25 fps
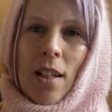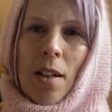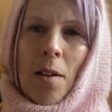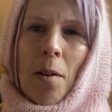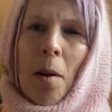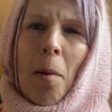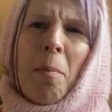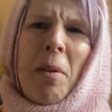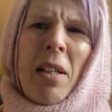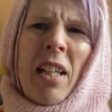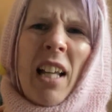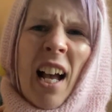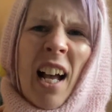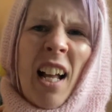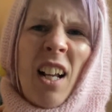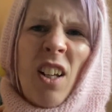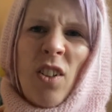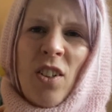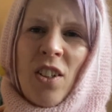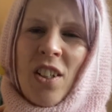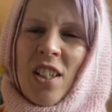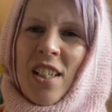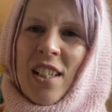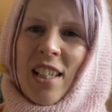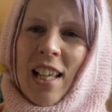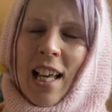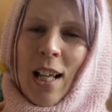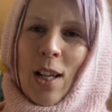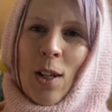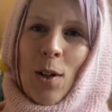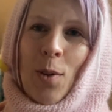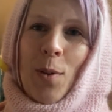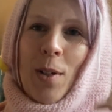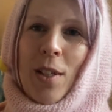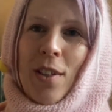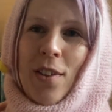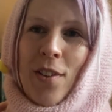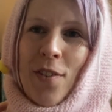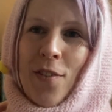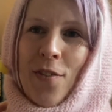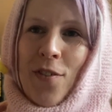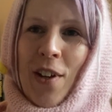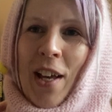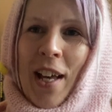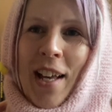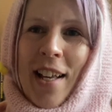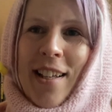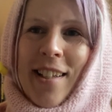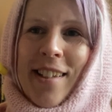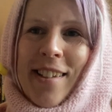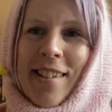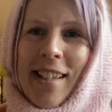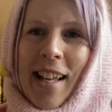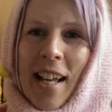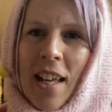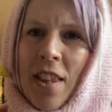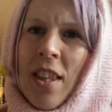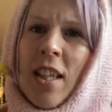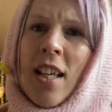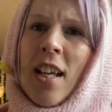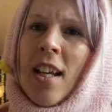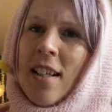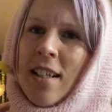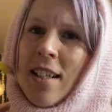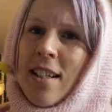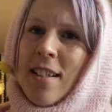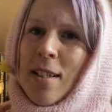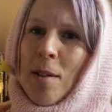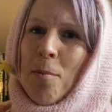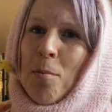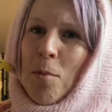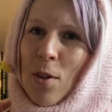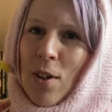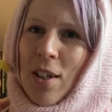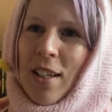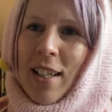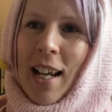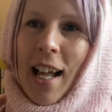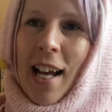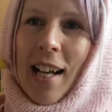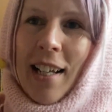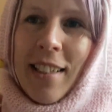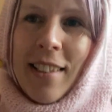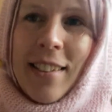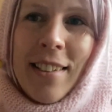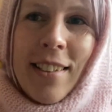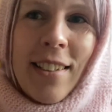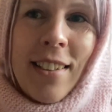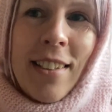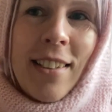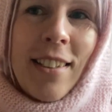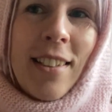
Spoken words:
I mean, I look yellow in the face. I think I need some more light.